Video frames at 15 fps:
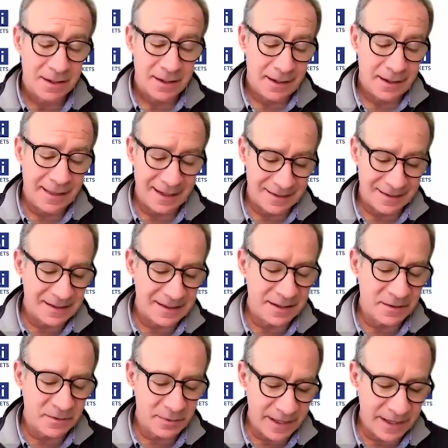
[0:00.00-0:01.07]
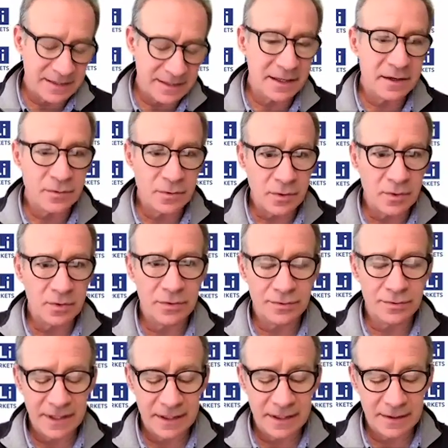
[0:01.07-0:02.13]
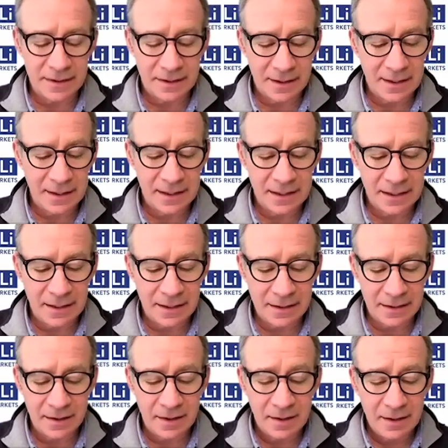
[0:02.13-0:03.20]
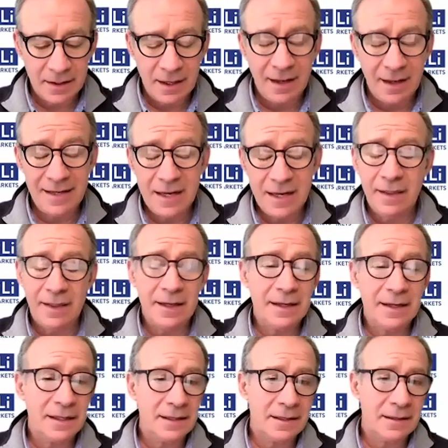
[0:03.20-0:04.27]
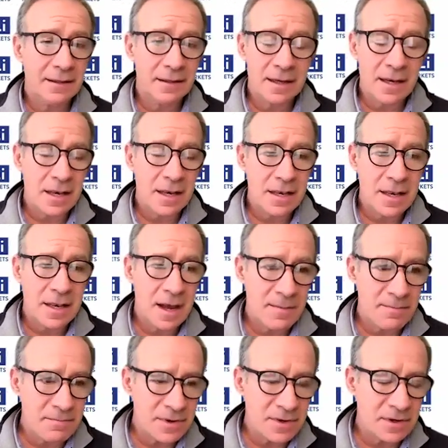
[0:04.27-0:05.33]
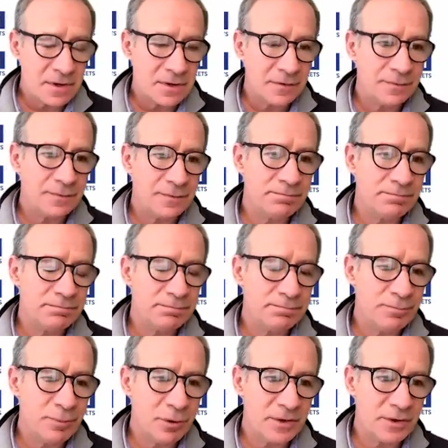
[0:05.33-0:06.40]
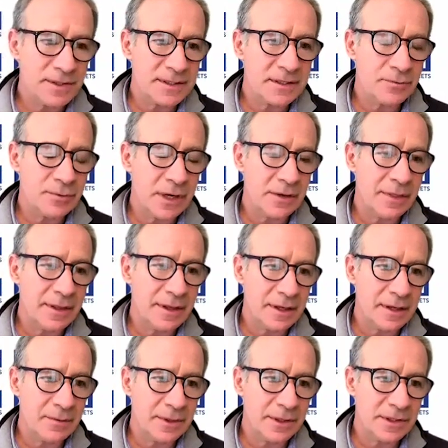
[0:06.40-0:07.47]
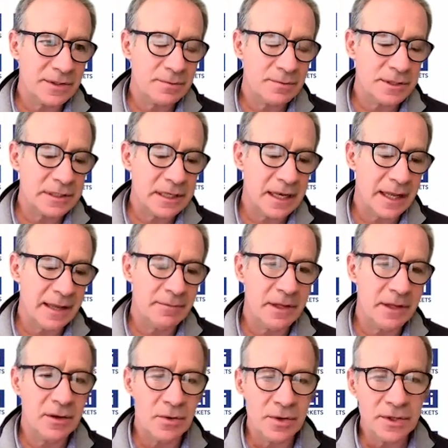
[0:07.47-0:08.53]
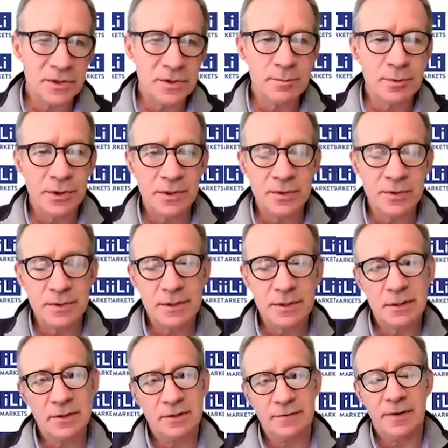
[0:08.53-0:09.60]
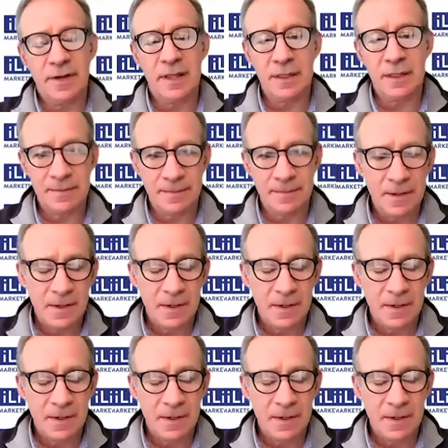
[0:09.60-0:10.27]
And that's a crazy growth rate. And yeah, there are a number of projects around there which claim they're going to produce a lot of lithium.